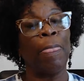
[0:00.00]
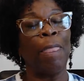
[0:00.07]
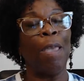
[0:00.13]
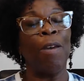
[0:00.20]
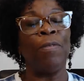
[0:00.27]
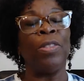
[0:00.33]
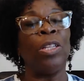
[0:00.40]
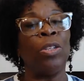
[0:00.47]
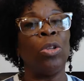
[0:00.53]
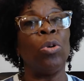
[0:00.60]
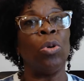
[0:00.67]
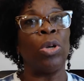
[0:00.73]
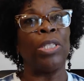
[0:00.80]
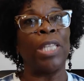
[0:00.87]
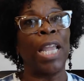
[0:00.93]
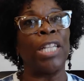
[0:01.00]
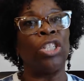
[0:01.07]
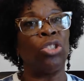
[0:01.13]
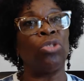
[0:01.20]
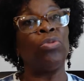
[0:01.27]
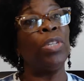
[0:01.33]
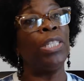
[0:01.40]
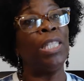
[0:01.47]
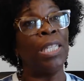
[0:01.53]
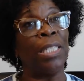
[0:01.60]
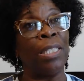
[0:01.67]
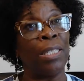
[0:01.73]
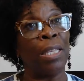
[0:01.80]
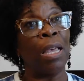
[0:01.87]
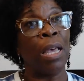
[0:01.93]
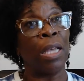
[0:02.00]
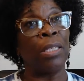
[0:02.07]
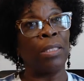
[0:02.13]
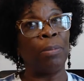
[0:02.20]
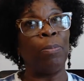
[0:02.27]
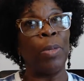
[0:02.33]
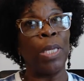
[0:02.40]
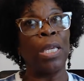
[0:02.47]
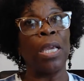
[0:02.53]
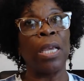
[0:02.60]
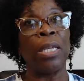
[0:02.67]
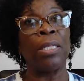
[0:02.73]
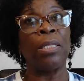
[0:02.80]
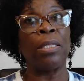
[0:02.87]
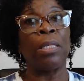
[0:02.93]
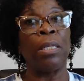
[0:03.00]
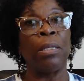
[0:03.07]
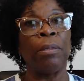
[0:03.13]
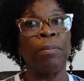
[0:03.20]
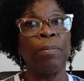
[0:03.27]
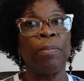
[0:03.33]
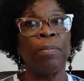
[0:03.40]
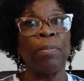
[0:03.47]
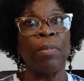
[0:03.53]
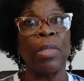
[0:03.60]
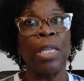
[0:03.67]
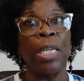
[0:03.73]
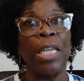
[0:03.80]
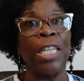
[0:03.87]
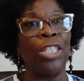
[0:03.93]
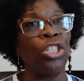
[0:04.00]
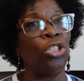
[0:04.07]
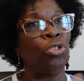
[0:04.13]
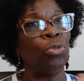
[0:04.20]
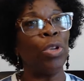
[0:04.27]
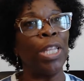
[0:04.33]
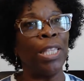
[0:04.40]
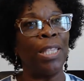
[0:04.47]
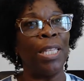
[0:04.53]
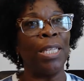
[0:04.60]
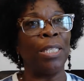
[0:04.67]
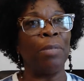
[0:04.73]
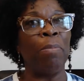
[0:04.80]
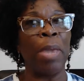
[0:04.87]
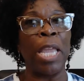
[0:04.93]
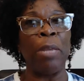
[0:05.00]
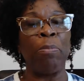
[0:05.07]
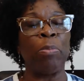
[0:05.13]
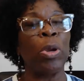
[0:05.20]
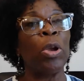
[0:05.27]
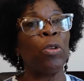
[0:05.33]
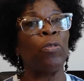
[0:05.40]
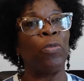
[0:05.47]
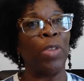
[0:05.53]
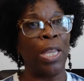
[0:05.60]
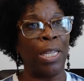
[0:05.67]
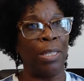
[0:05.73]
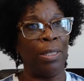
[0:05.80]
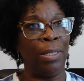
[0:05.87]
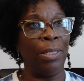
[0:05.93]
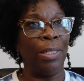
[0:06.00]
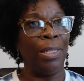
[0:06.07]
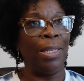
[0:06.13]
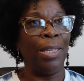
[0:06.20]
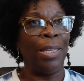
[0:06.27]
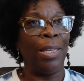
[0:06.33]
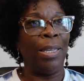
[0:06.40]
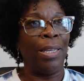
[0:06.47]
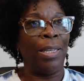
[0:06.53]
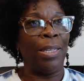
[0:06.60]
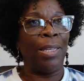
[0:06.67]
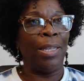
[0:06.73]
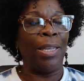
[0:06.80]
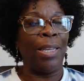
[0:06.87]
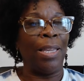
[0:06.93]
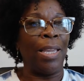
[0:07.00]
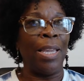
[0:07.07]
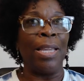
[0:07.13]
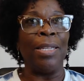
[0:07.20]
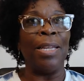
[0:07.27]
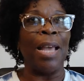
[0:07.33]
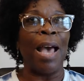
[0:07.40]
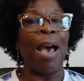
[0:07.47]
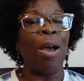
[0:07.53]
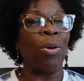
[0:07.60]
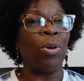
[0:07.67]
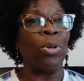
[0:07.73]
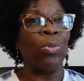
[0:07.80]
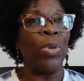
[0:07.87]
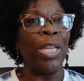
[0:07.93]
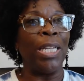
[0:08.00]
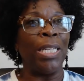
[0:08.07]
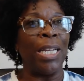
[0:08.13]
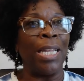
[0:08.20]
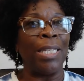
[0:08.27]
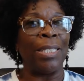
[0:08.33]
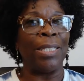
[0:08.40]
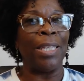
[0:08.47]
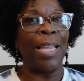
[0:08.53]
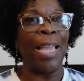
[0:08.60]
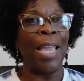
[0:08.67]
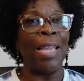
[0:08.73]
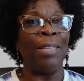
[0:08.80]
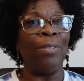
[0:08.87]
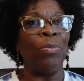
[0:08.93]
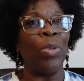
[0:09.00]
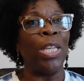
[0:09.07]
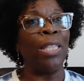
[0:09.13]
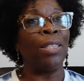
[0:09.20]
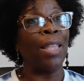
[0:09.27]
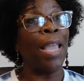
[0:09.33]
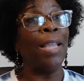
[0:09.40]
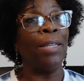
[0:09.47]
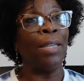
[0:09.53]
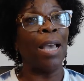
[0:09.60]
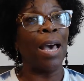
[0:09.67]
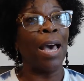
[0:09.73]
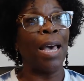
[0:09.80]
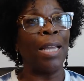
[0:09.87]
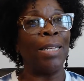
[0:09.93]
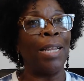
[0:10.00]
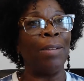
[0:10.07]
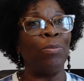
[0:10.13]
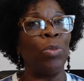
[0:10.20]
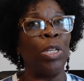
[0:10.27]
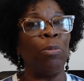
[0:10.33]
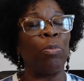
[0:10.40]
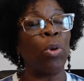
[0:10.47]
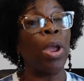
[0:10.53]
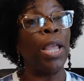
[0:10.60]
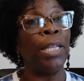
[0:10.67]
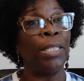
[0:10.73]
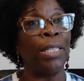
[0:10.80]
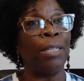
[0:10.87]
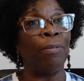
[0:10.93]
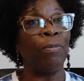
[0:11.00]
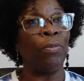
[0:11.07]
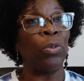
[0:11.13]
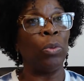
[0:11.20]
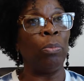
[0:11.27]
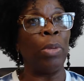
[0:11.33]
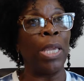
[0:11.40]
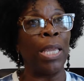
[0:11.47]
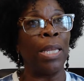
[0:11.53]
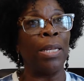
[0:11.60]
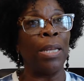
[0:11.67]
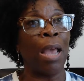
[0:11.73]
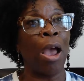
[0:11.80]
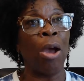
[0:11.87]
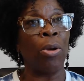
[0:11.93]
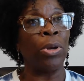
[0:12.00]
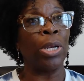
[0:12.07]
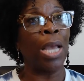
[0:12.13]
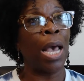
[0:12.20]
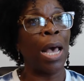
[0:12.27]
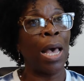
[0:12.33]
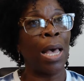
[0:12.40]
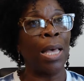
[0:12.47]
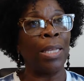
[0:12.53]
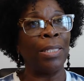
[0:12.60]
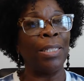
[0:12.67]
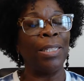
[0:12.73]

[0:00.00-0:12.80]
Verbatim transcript: of the Lord that strengthens us because his strength is made perfect in our weakness, and we thank God and we praise Him for being our God.